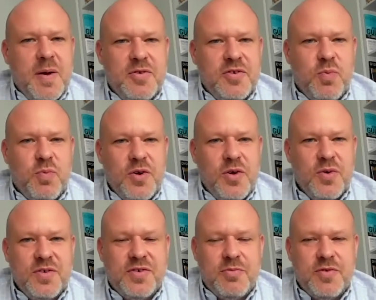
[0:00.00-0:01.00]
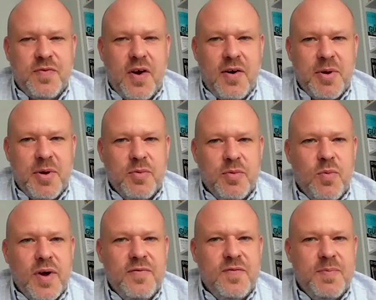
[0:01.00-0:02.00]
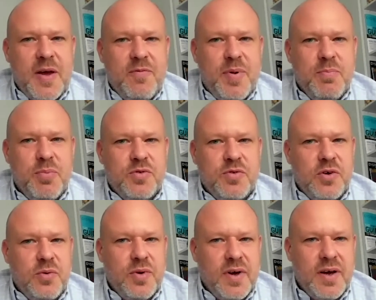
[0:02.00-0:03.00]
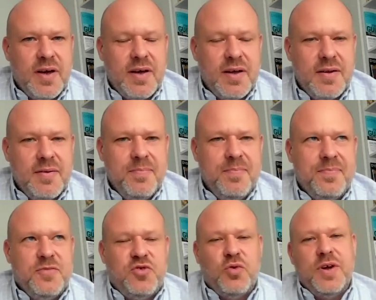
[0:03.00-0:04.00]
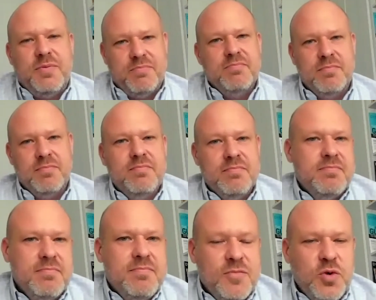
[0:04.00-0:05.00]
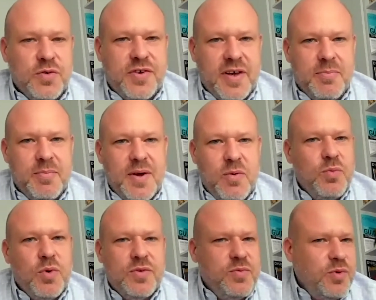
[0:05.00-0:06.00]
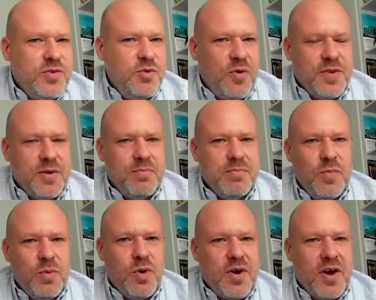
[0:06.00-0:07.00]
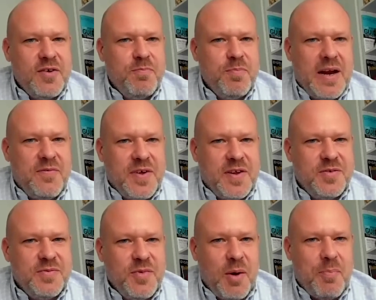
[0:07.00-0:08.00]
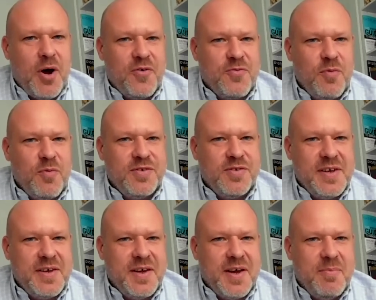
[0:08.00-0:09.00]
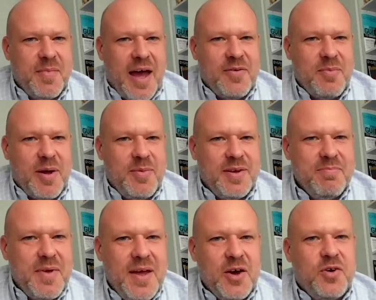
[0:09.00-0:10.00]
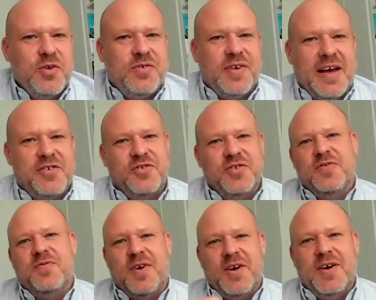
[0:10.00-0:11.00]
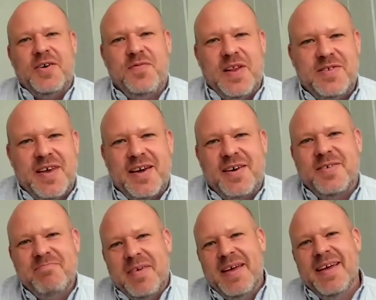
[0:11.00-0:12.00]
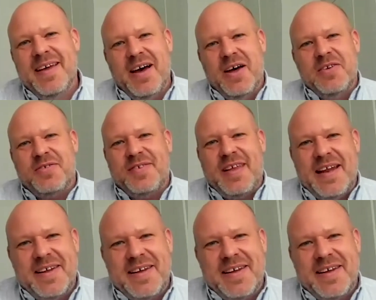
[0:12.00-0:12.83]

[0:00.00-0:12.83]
maybe while you're on the subject of hiring people, if people do join your team, what do you offer them? What kind of benefits, apart from obviously having maybe a good selection of Fintech understanding?